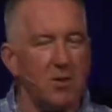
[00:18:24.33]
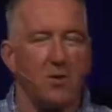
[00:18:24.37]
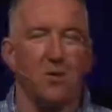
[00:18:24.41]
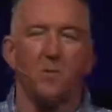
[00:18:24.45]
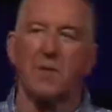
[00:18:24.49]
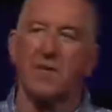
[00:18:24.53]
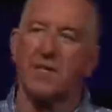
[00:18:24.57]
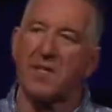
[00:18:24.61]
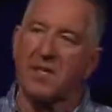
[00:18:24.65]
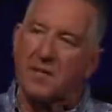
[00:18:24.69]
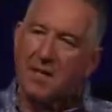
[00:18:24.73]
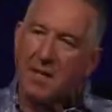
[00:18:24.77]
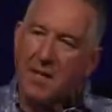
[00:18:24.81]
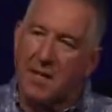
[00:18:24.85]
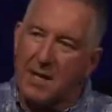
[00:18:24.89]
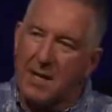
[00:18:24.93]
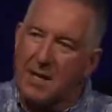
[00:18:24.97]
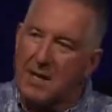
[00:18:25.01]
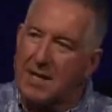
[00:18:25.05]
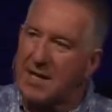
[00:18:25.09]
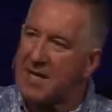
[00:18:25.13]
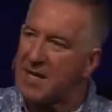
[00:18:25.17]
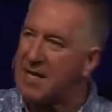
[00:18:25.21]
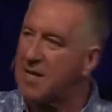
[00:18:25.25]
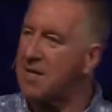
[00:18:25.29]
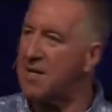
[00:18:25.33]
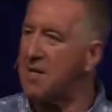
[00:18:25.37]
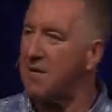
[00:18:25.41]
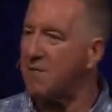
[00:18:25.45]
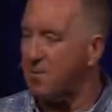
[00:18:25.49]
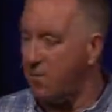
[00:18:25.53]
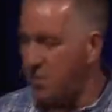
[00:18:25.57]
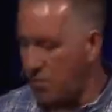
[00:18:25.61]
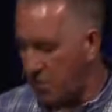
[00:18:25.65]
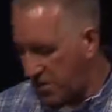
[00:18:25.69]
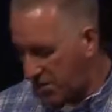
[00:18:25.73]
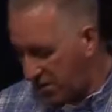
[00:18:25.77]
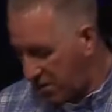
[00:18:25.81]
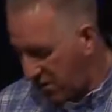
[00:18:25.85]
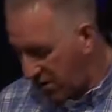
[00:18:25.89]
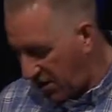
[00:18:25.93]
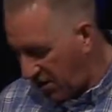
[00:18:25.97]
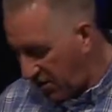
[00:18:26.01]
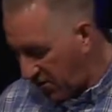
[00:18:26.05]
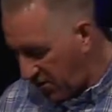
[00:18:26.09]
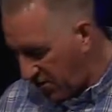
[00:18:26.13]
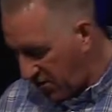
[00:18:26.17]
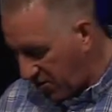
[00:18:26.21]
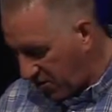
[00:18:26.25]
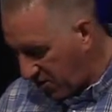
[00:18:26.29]
but they didn't even
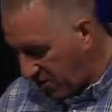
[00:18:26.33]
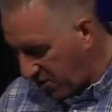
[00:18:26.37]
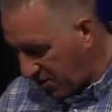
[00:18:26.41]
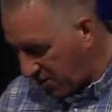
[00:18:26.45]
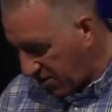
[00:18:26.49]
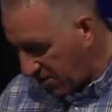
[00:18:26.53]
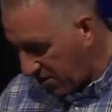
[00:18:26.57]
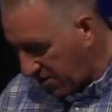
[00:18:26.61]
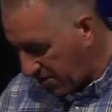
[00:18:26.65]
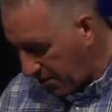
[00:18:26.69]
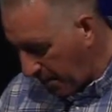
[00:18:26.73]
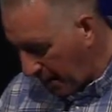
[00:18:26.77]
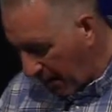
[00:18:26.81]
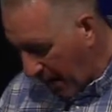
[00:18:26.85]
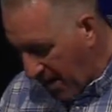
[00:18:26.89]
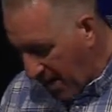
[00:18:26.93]
receive this Jesus.